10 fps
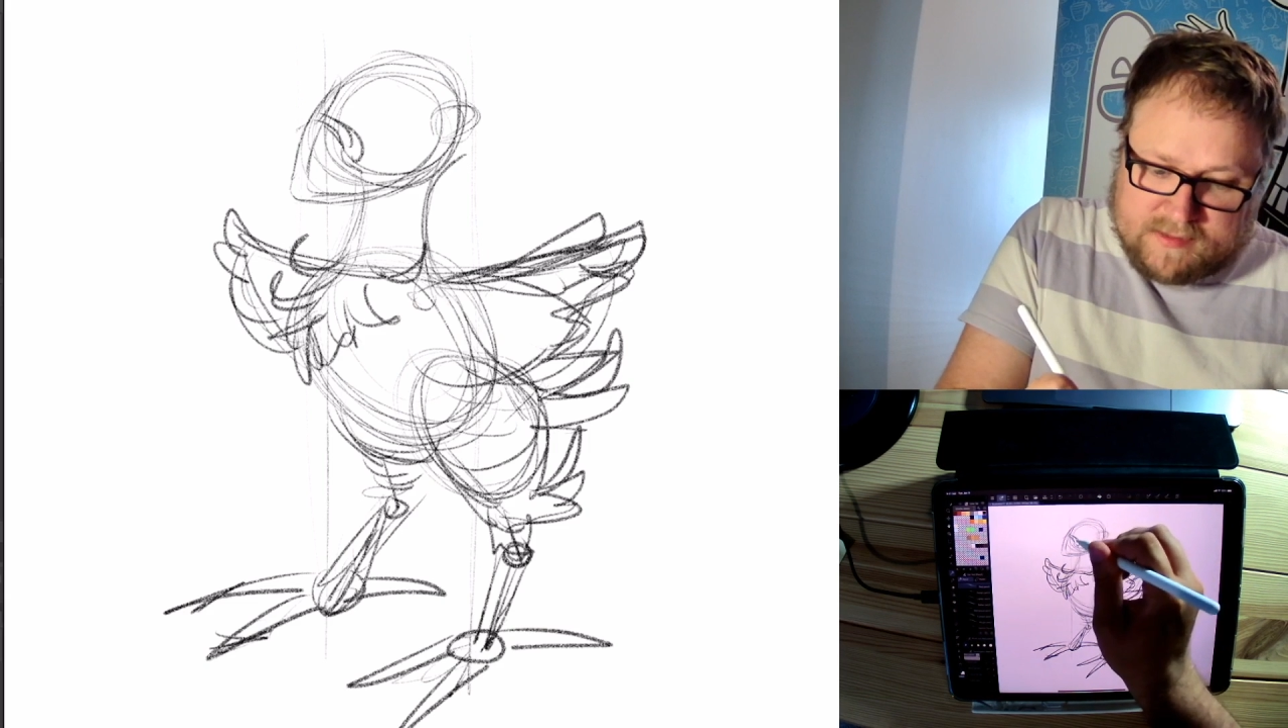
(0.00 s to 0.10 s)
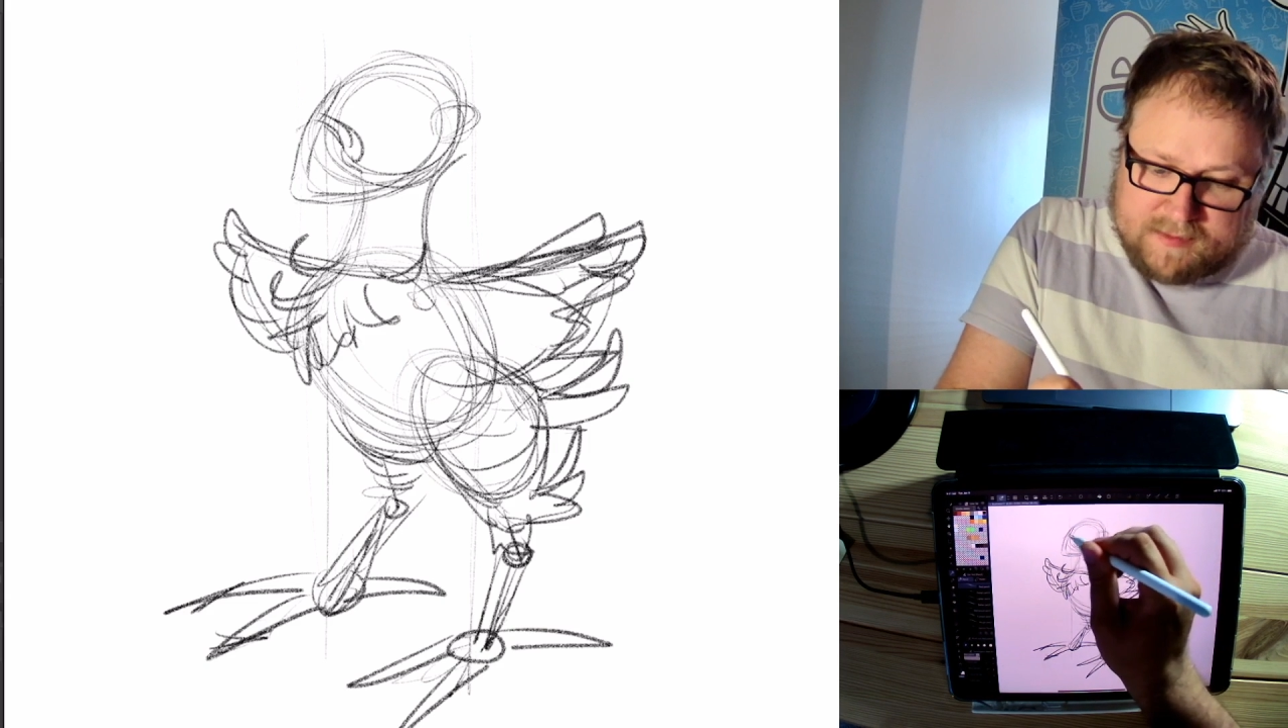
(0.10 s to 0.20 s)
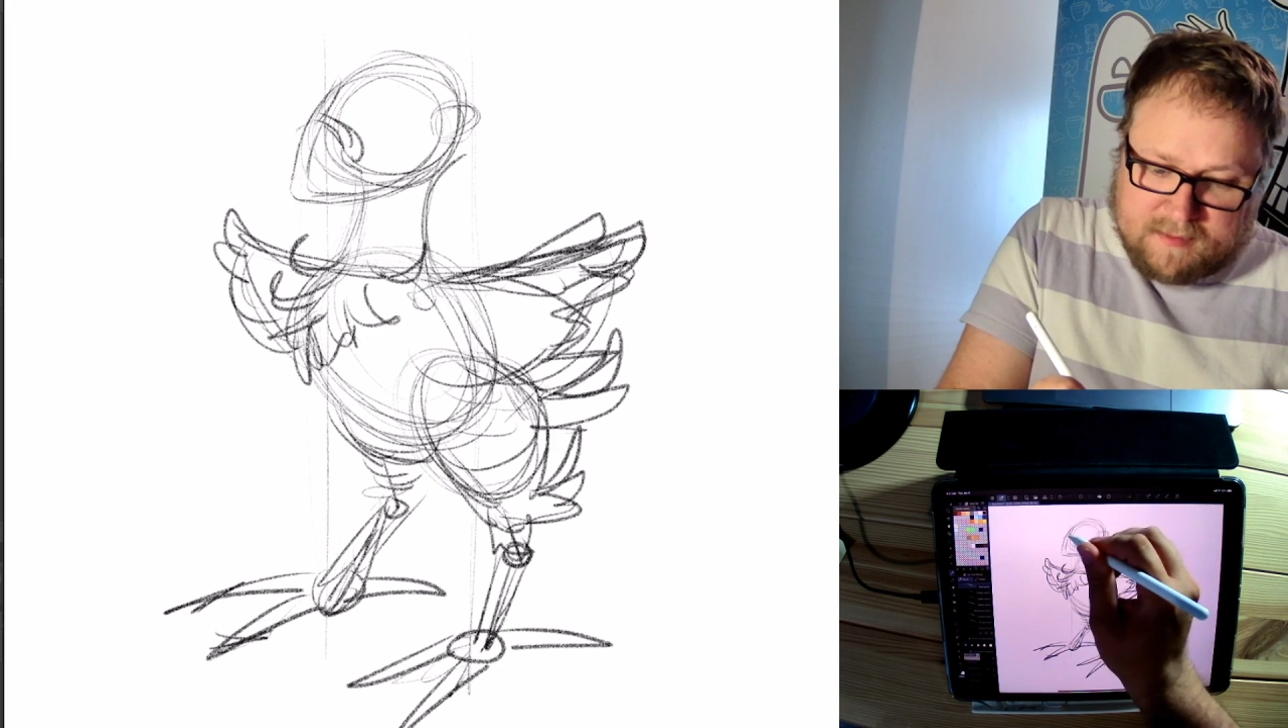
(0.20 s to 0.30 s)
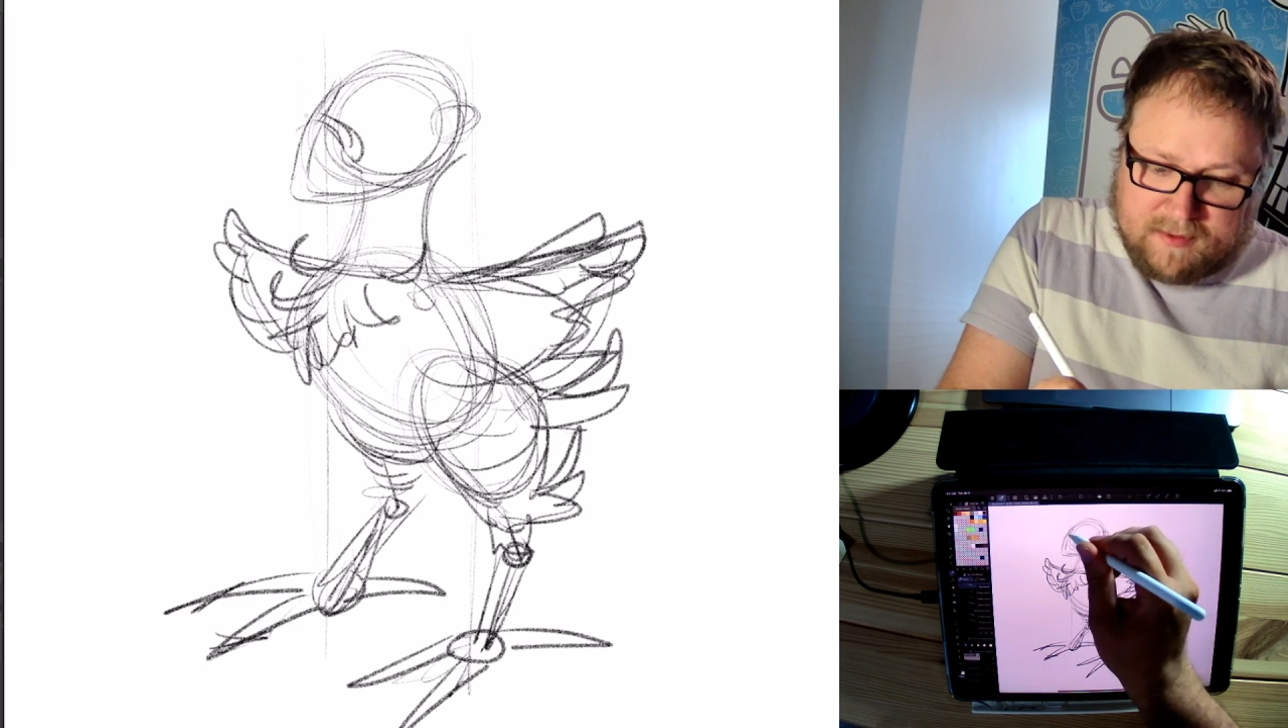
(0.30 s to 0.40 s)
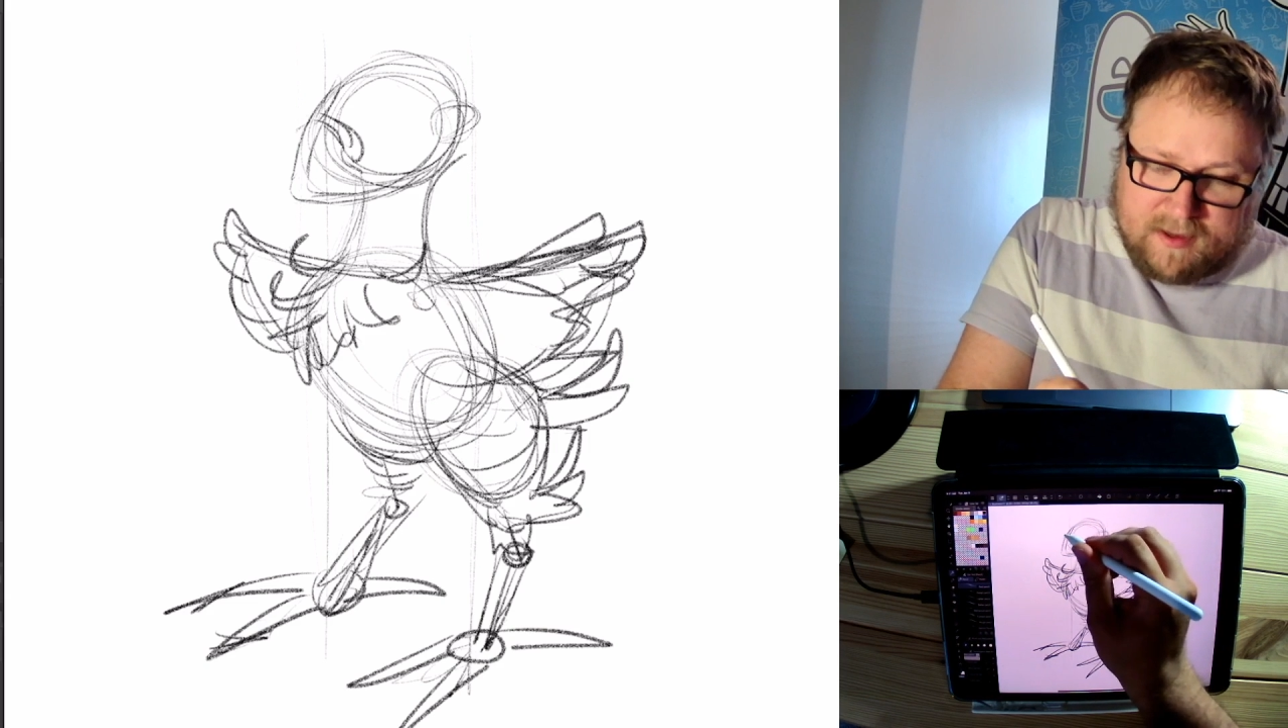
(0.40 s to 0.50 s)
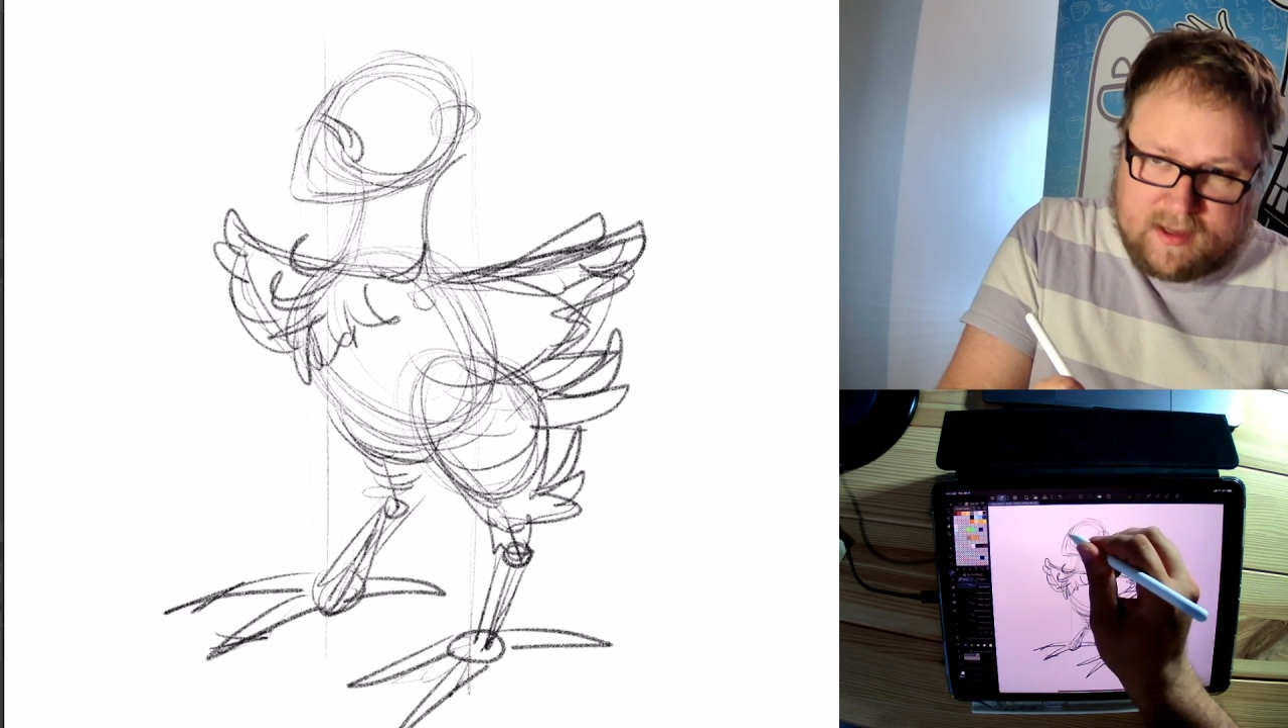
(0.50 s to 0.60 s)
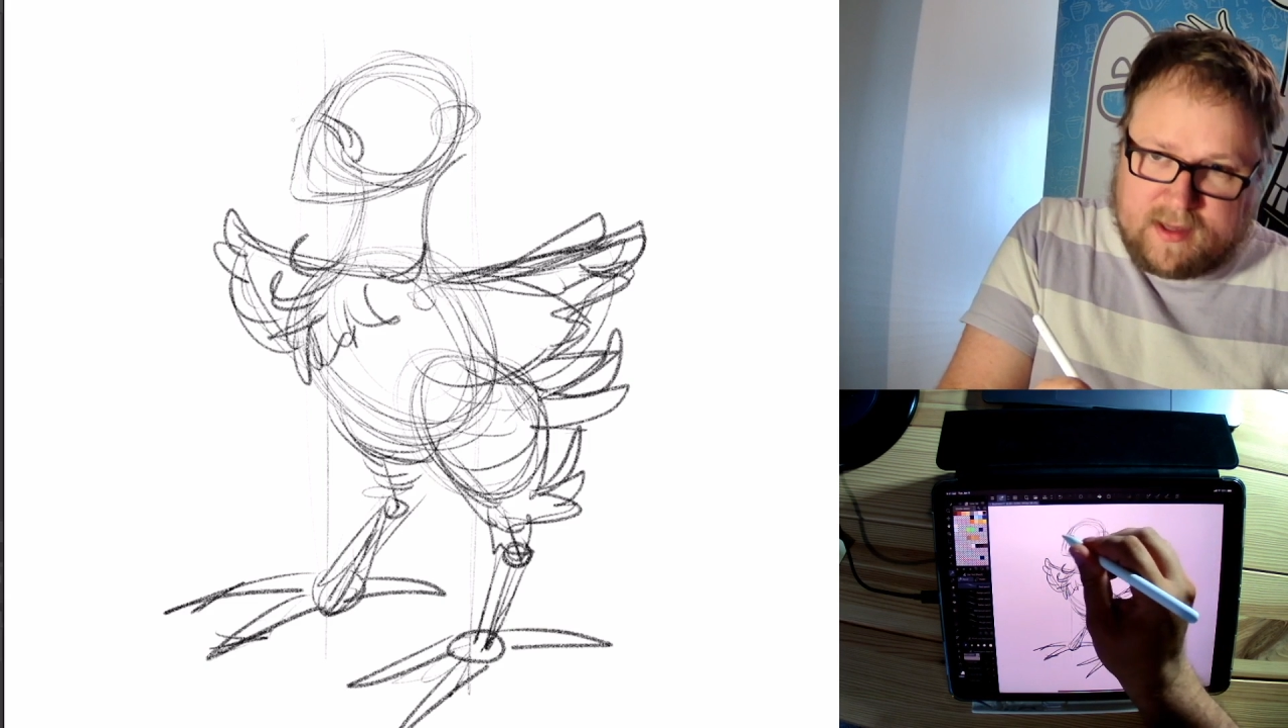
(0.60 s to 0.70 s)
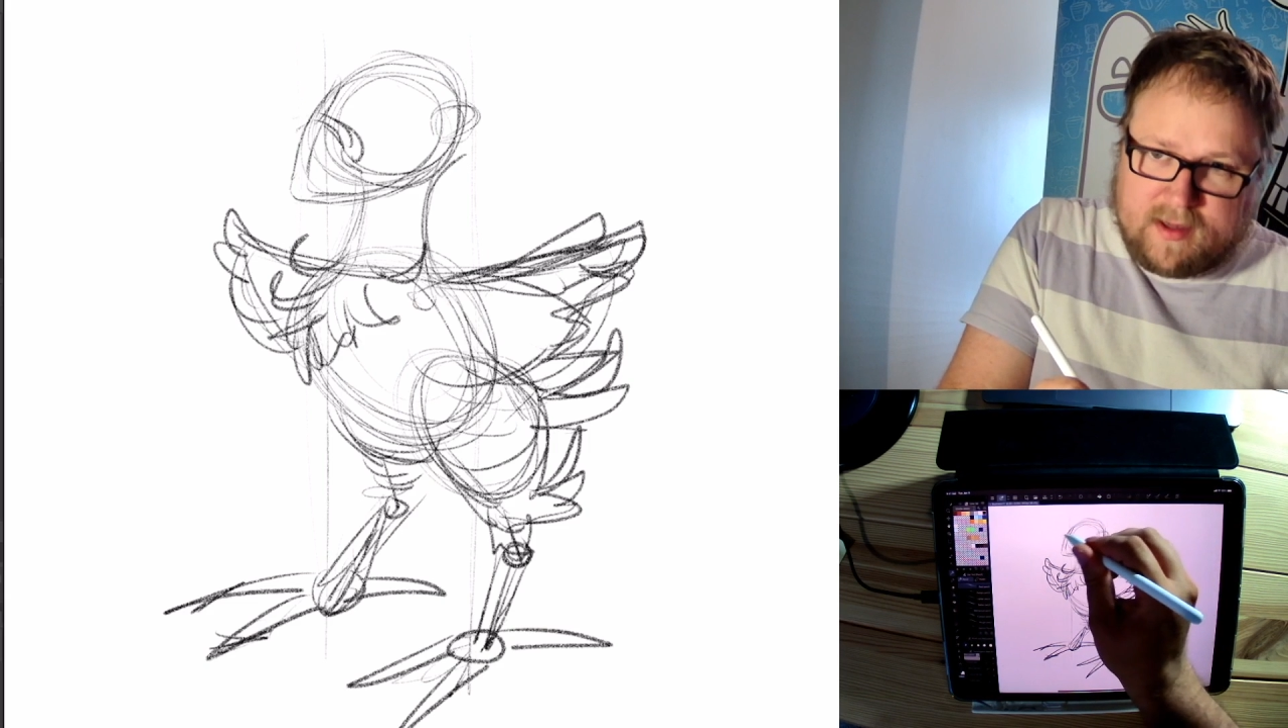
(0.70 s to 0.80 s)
big beak,